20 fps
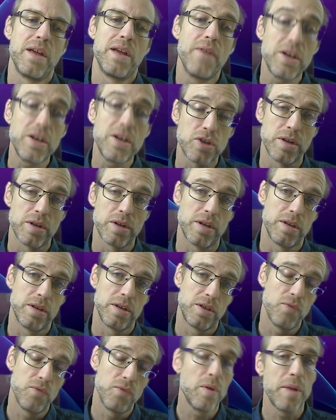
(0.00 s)
Eventually,
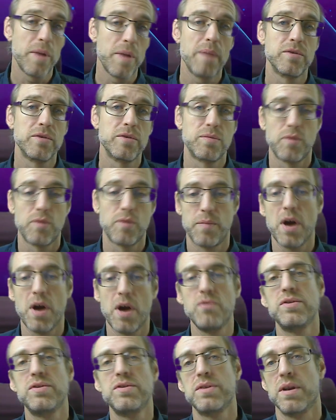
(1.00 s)
you will be able to
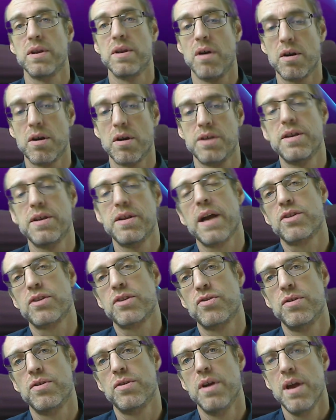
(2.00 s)
propose an
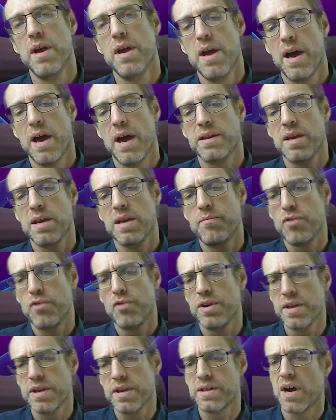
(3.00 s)
architecture and can
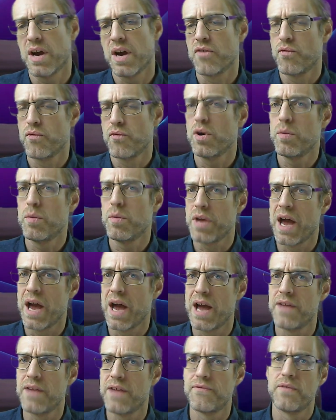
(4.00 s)
predict how it will
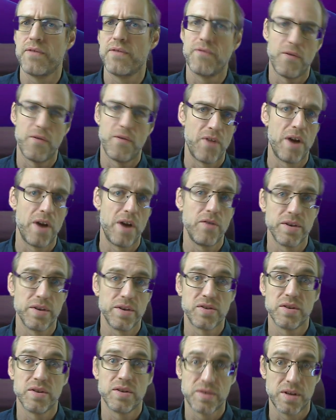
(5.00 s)
behave for
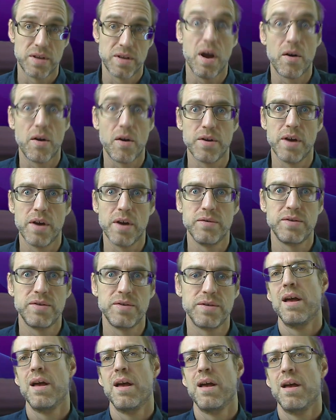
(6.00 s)
various scenarios.